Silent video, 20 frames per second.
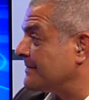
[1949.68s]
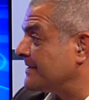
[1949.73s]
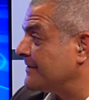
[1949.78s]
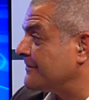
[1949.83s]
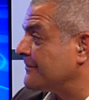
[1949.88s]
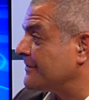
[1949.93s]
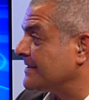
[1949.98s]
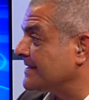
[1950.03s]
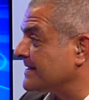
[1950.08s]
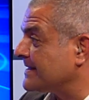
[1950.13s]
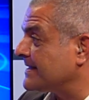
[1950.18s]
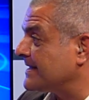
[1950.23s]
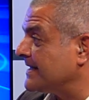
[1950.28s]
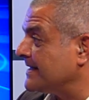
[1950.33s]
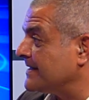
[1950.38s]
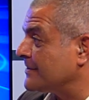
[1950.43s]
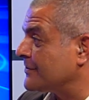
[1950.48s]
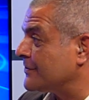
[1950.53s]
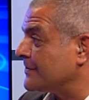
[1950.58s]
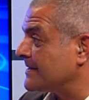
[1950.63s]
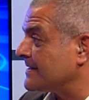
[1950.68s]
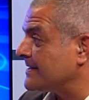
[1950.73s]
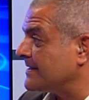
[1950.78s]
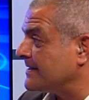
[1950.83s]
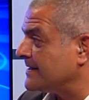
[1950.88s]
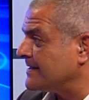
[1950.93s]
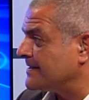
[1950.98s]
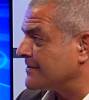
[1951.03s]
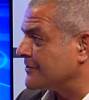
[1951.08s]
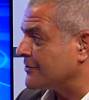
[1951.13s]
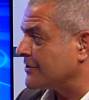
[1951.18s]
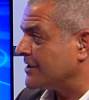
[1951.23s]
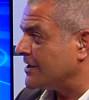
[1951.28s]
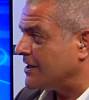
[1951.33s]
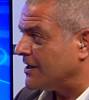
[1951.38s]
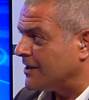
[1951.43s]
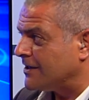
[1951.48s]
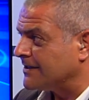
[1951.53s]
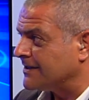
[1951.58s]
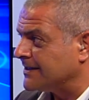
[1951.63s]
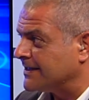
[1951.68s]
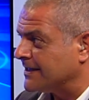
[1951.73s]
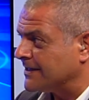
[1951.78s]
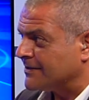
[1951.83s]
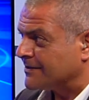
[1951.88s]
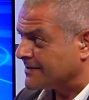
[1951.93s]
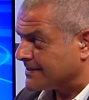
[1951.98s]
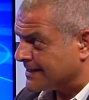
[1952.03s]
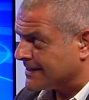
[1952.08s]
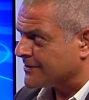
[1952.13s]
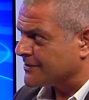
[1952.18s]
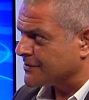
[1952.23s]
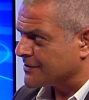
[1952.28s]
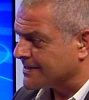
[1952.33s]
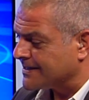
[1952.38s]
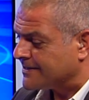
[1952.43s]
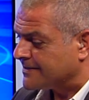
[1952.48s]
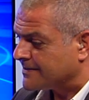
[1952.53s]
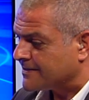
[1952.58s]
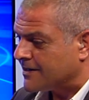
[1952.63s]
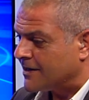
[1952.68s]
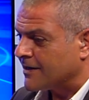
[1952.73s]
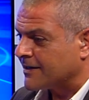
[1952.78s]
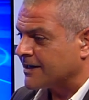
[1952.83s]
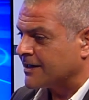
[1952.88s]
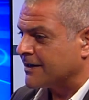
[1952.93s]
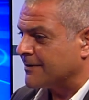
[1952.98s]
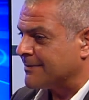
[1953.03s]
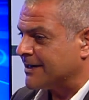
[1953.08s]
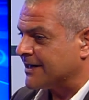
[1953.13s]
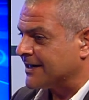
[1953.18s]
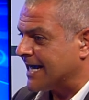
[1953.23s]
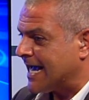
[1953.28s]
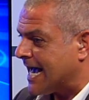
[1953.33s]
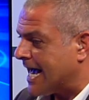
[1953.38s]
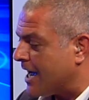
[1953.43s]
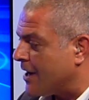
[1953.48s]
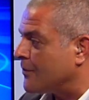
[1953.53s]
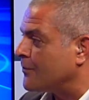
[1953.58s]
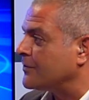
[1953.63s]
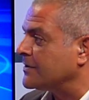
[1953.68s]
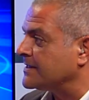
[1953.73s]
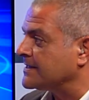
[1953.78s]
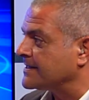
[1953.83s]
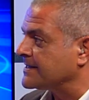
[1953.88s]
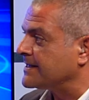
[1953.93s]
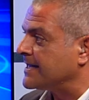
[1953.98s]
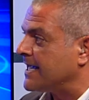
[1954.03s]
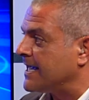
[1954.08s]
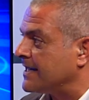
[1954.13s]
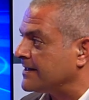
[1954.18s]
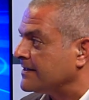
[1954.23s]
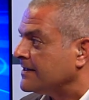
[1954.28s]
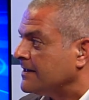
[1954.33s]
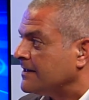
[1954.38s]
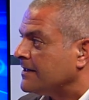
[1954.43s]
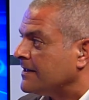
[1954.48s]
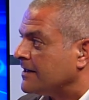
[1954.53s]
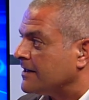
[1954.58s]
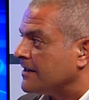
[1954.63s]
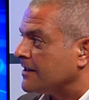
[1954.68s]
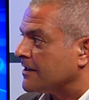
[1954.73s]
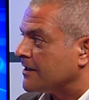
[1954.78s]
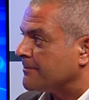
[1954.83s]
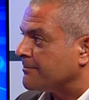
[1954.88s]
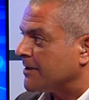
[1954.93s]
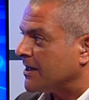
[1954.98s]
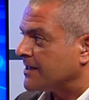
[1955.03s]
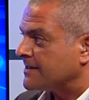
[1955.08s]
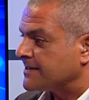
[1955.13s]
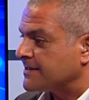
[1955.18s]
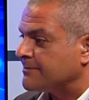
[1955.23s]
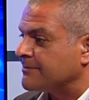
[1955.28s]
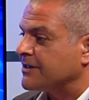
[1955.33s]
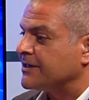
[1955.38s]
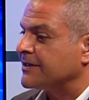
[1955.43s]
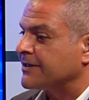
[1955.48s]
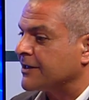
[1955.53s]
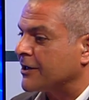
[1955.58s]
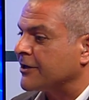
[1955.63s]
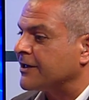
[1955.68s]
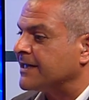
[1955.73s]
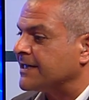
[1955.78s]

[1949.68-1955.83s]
different states or cities are calling or are still talking about how was that possible, and our